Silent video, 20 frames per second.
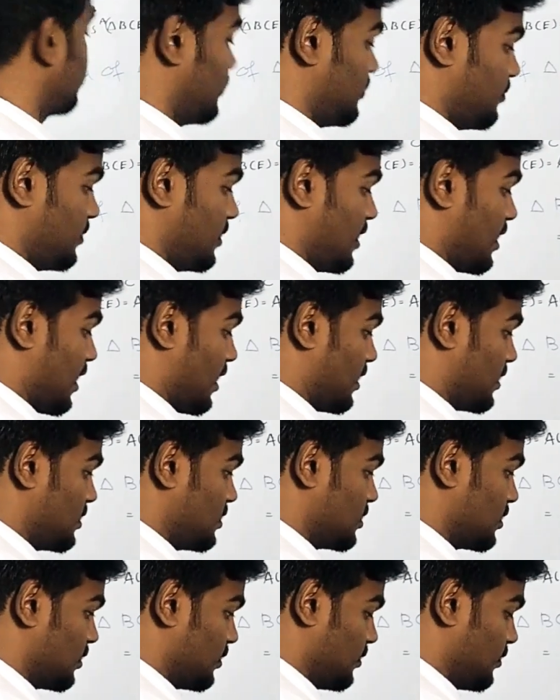will be
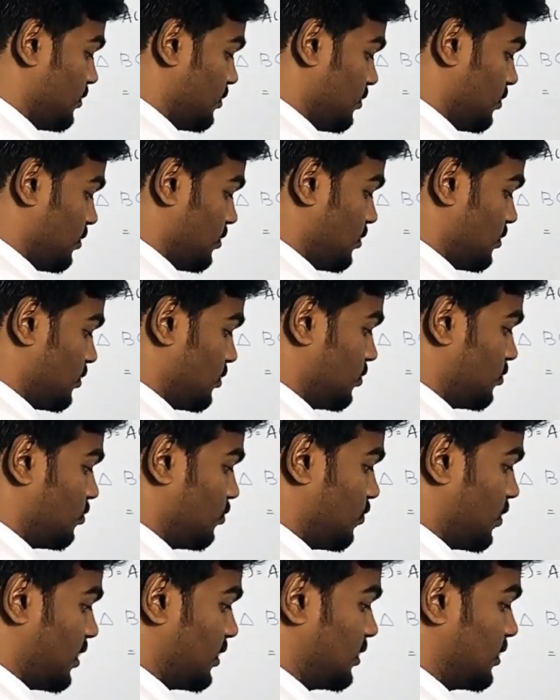8. So 2
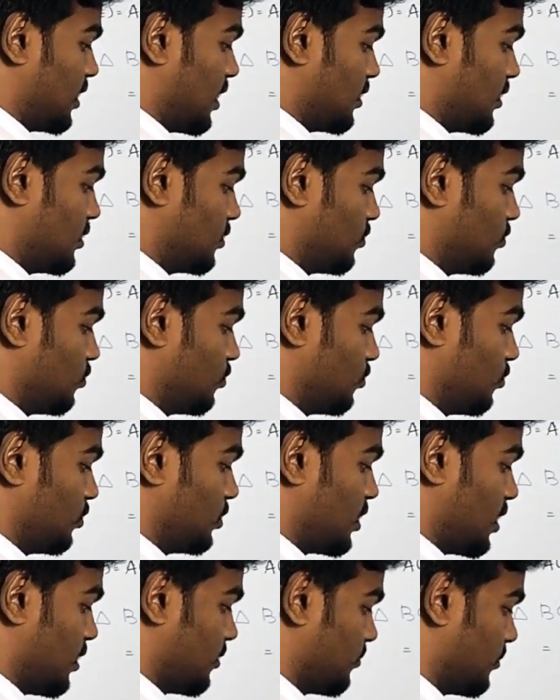ones are 2
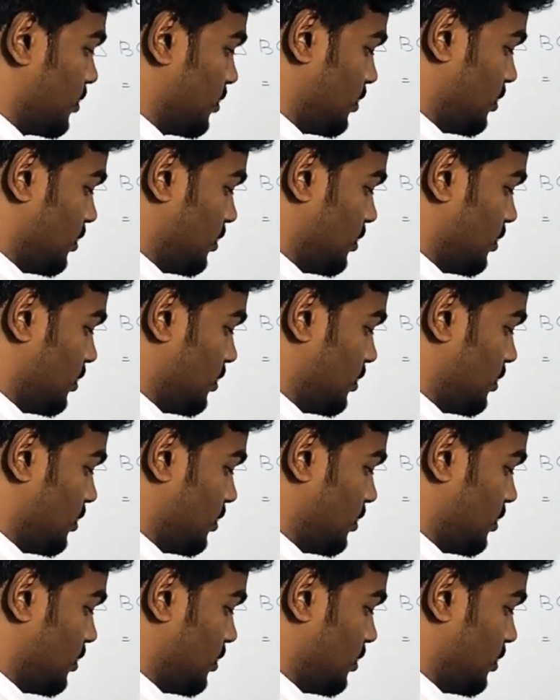twos are.